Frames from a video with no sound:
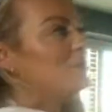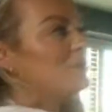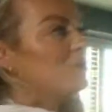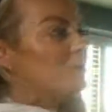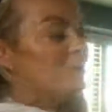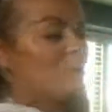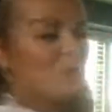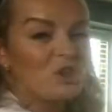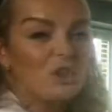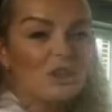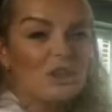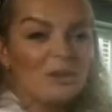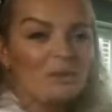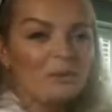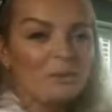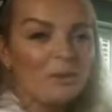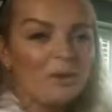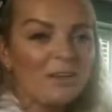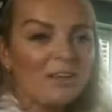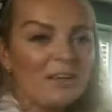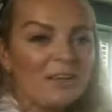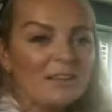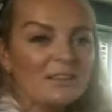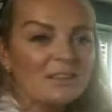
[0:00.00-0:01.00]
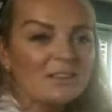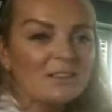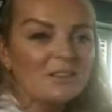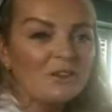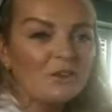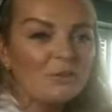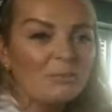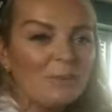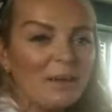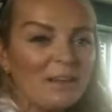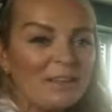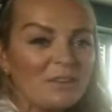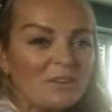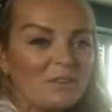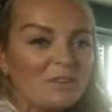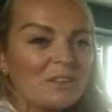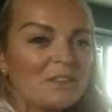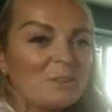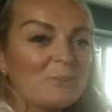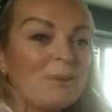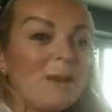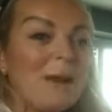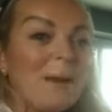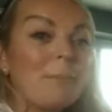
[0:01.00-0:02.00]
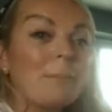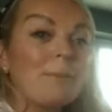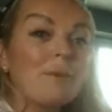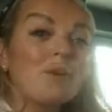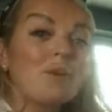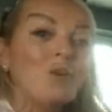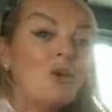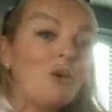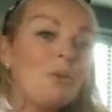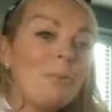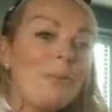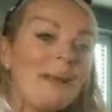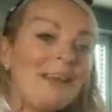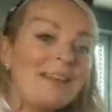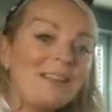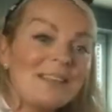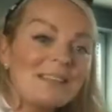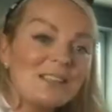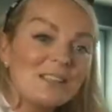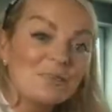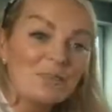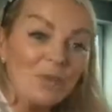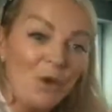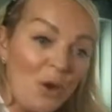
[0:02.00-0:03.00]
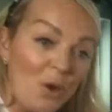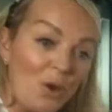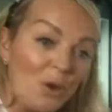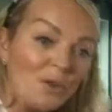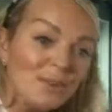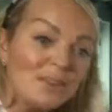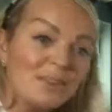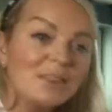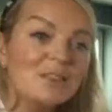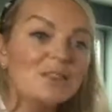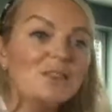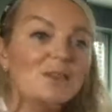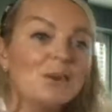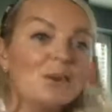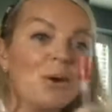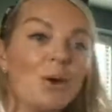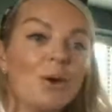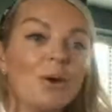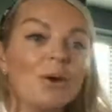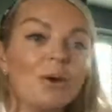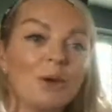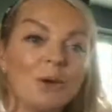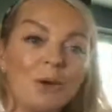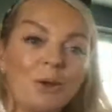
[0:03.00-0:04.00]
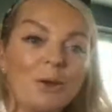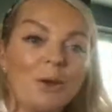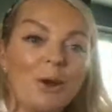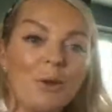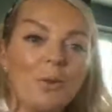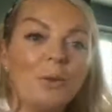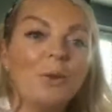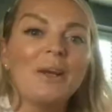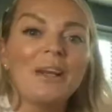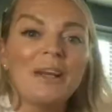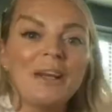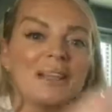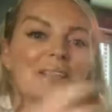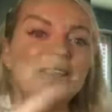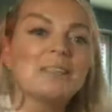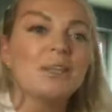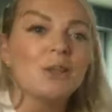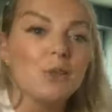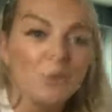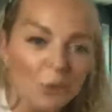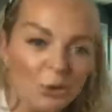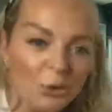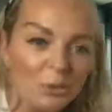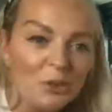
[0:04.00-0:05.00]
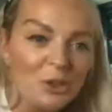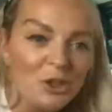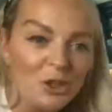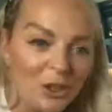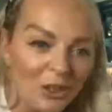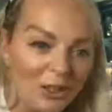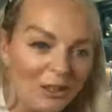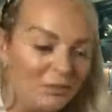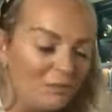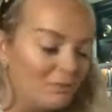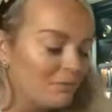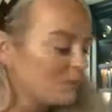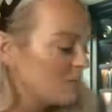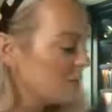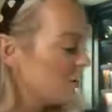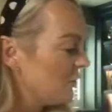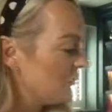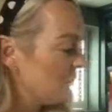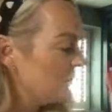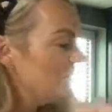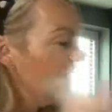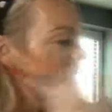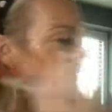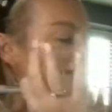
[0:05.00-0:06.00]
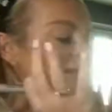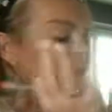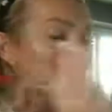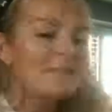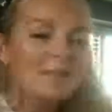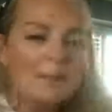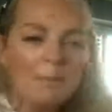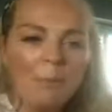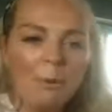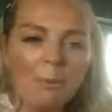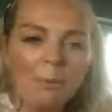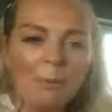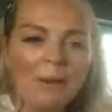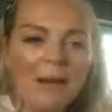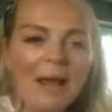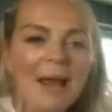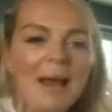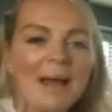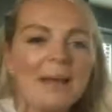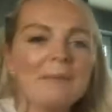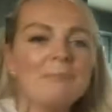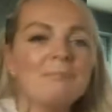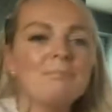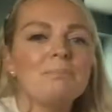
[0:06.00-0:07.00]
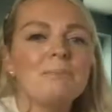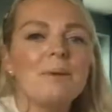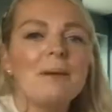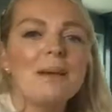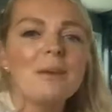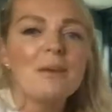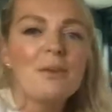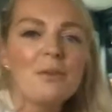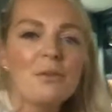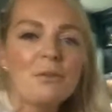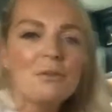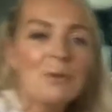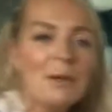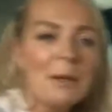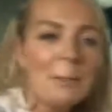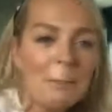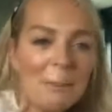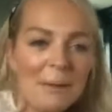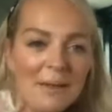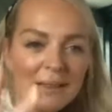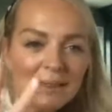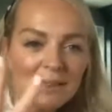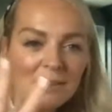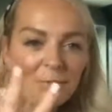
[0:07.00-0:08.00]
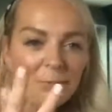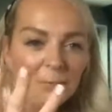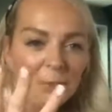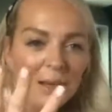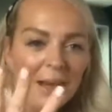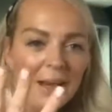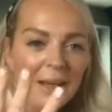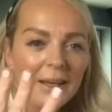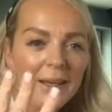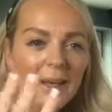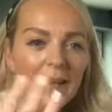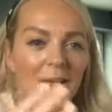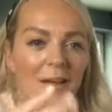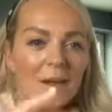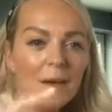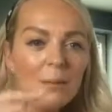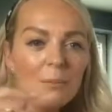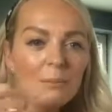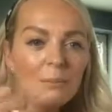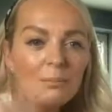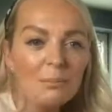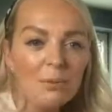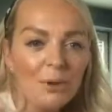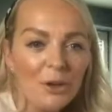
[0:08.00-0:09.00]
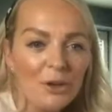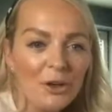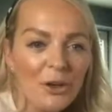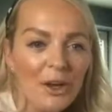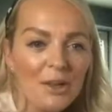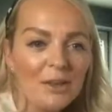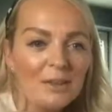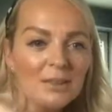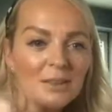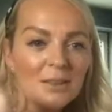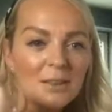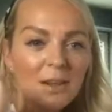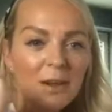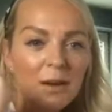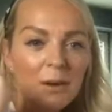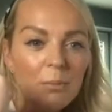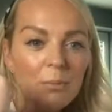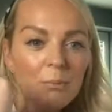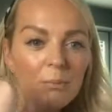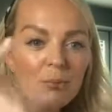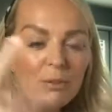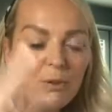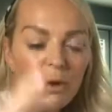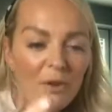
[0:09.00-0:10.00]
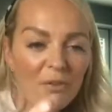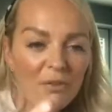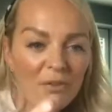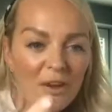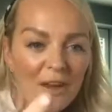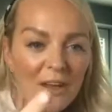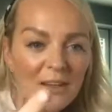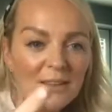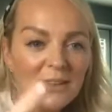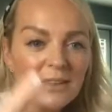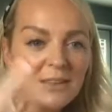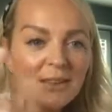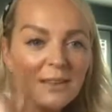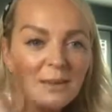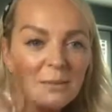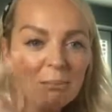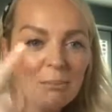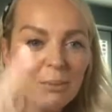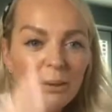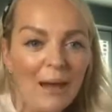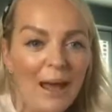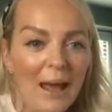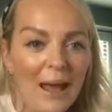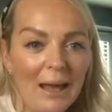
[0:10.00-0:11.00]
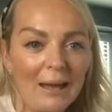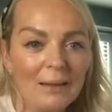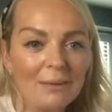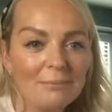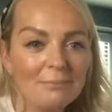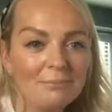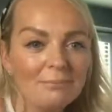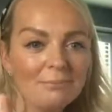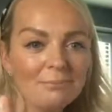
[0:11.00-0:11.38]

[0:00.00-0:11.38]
to achieve what it is that you made on this plan. But you've got to make this first, because you've got to know what it is that you want to achieve. So simple plan, 3 P's of planning: product, profits, plan.